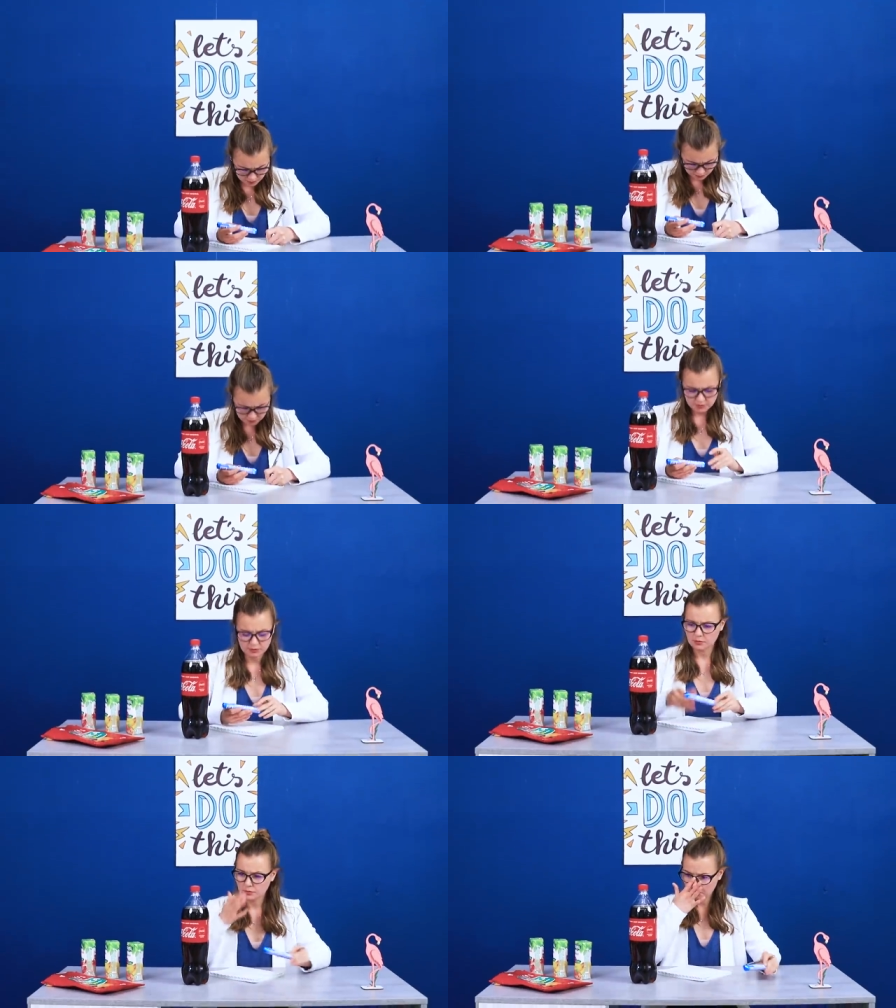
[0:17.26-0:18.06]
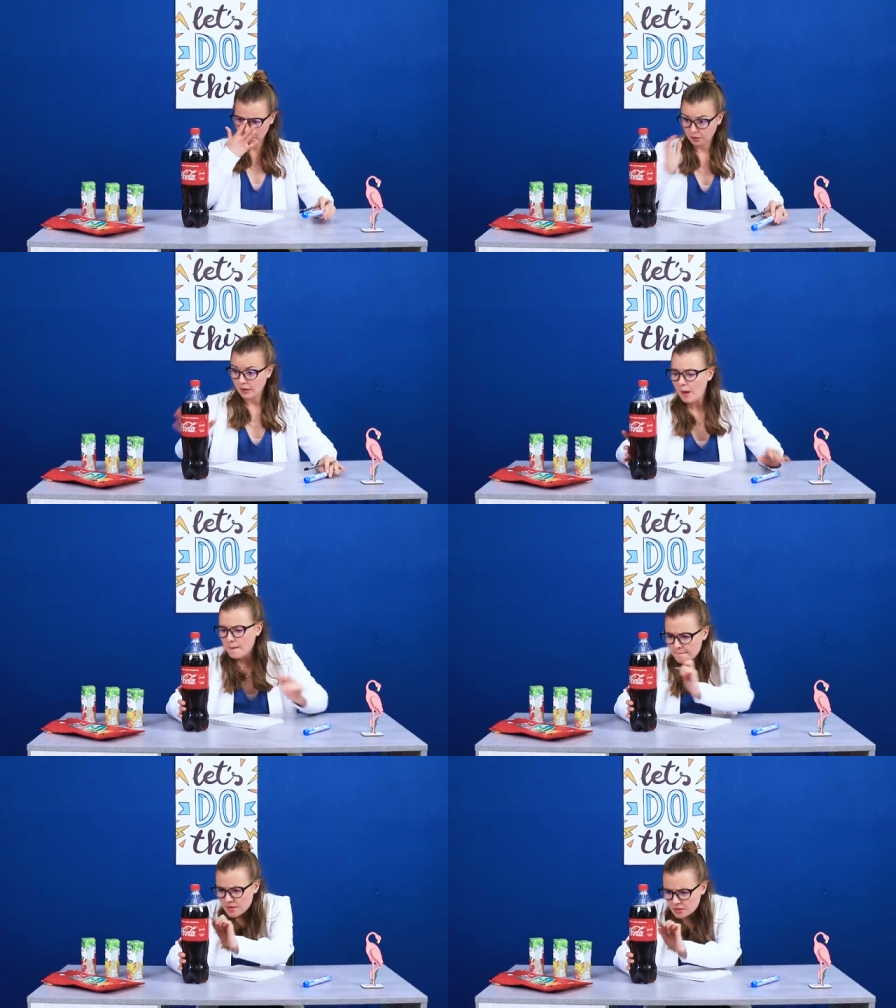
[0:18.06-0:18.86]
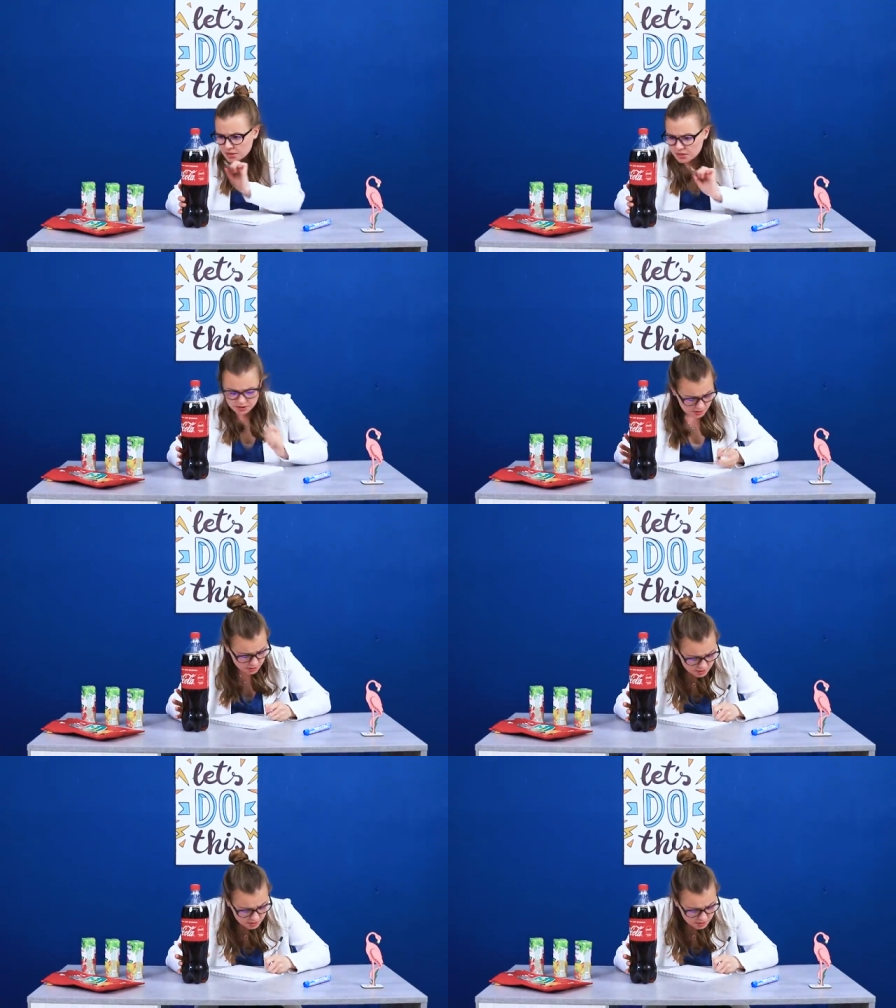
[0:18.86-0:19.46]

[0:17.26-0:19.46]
lab is very busy today.